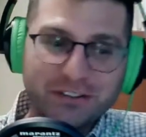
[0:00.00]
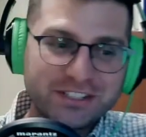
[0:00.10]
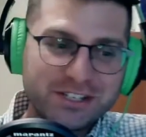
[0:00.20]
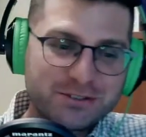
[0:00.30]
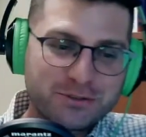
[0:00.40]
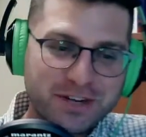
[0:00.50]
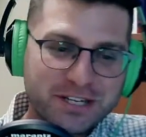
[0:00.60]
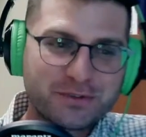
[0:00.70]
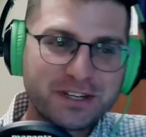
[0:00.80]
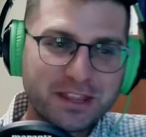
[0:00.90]
in the year
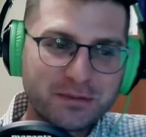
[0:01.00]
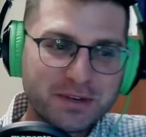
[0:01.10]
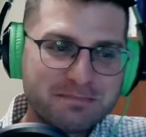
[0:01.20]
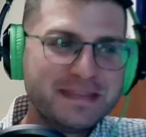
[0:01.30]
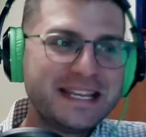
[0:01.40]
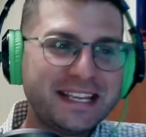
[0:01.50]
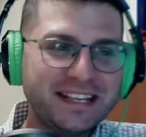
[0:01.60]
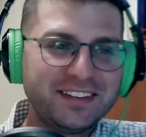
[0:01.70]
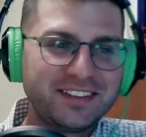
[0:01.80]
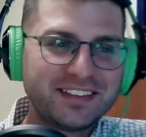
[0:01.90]
2023
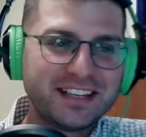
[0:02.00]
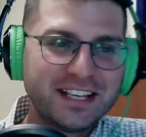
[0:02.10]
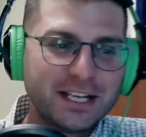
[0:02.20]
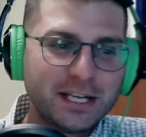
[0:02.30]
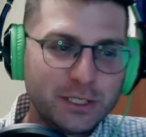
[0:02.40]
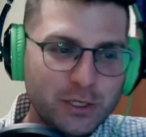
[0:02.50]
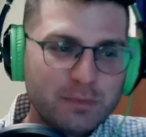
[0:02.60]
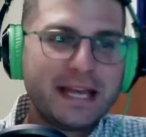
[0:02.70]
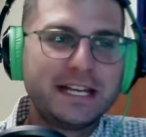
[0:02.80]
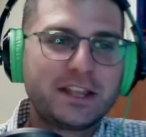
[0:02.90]
means you
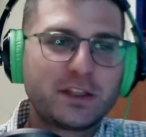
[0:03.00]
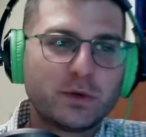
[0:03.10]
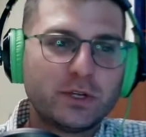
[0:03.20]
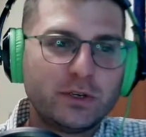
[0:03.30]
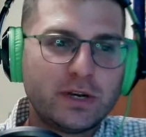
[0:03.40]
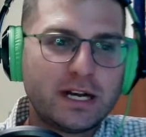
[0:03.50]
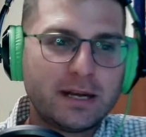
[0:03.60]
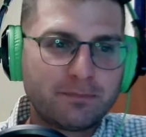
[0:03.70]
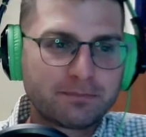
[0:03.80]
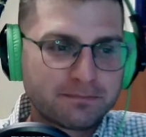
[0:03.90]
made it through